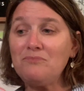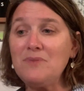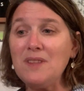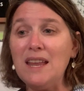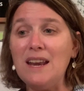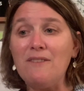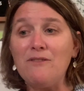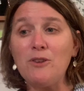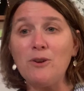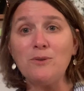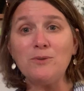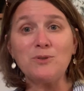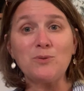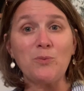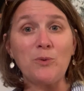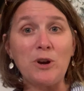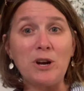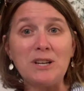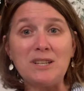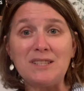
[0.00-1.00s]
And if those
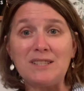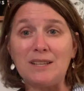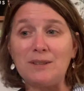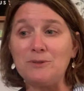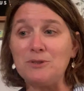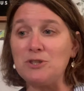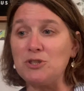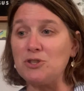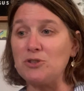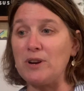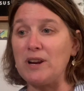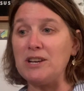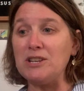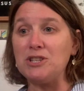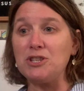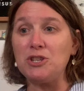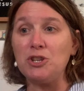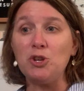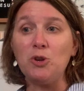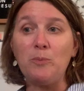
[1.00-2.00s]
words sound
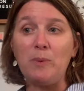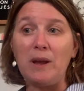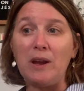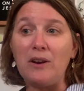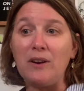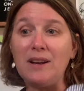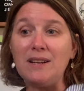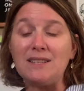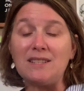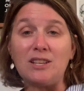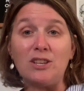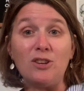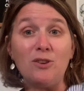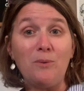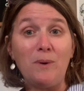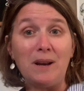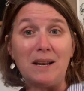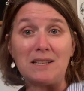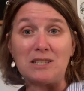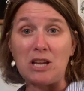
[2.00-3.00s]
strange to you parents and you
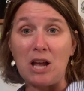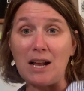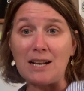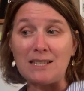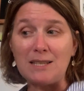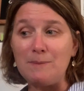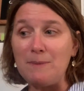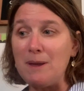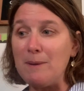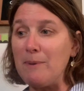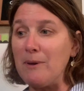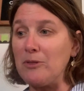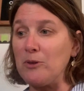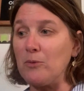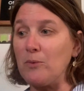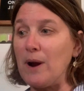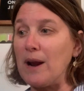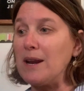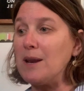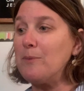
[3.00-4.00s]
want to talk to me about the
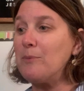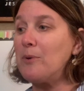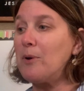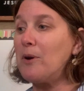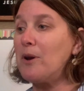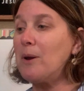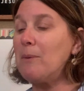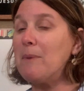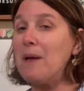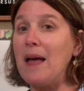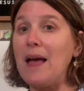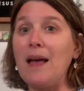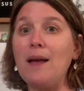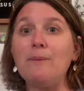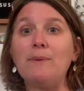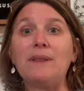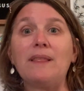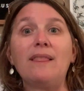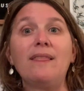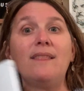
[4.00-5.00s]
writing program, I
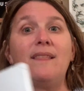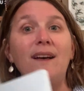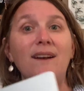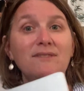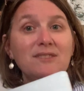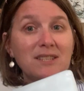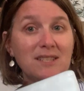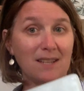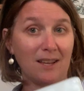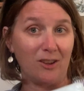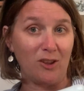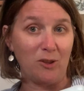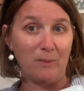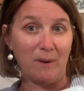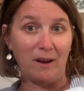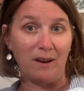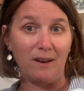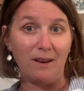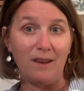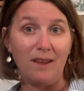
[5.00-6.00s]
would love to tell you
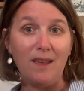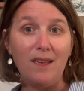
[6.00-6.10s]
about it,